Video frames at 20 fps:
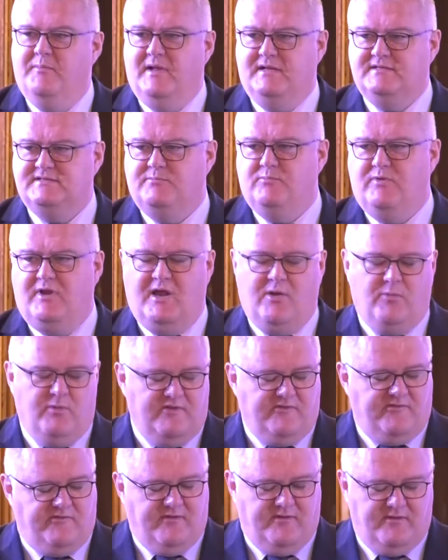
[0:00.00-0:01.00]
Belgium, when I
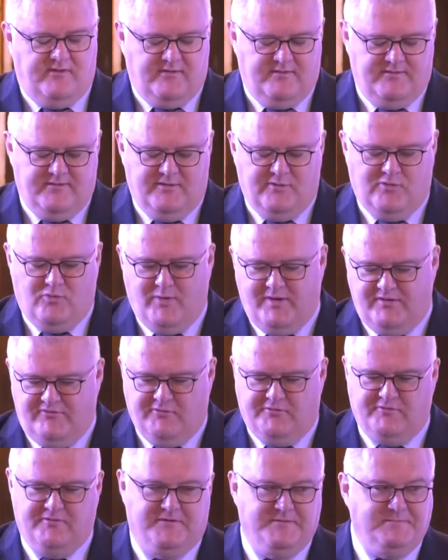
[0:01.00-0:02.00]
was
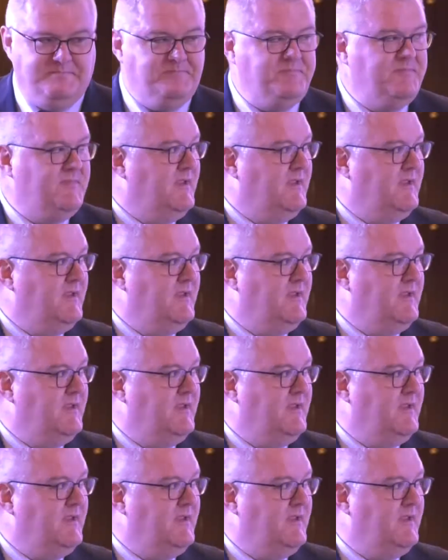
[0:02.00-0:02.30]
quite younger.